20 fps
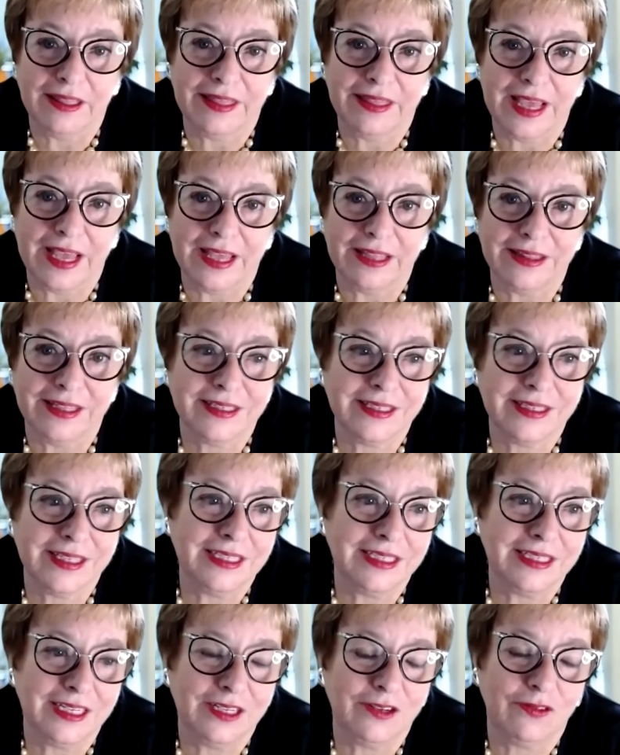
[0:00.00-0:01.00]
that this
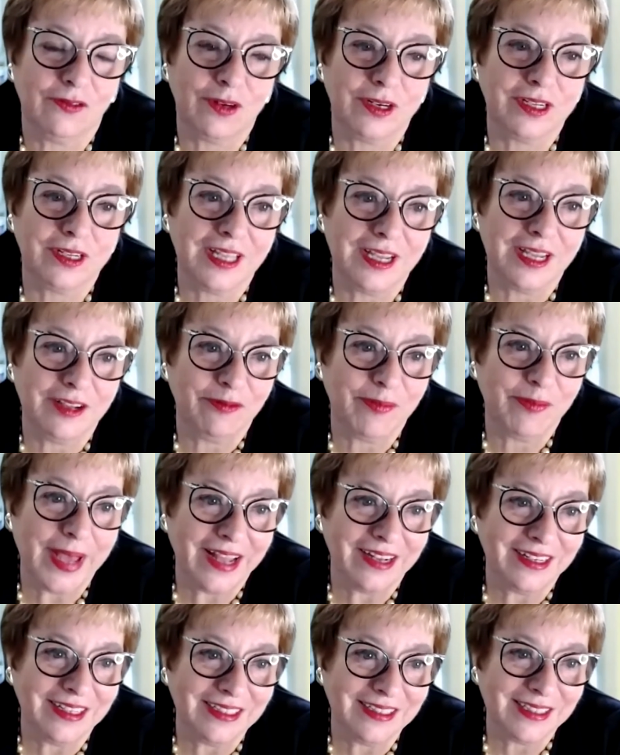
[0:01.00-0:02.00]
idea of work-life
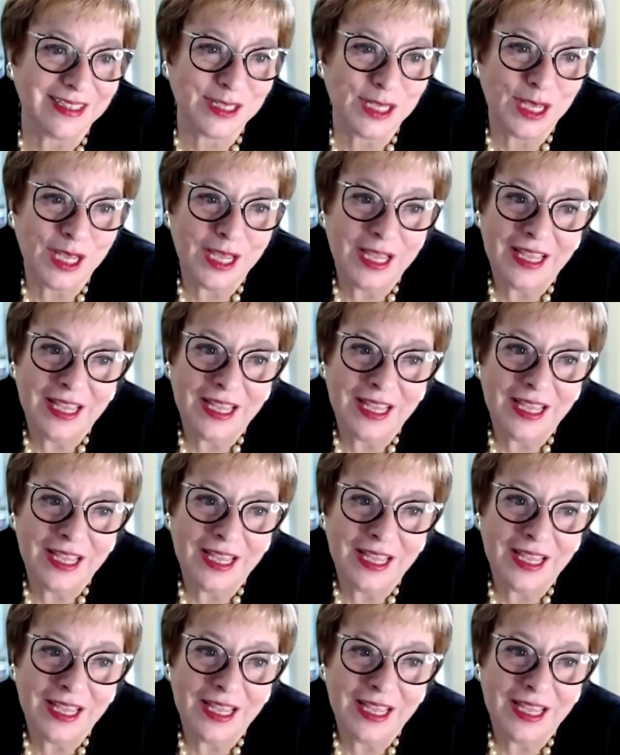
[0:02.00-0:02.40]
balance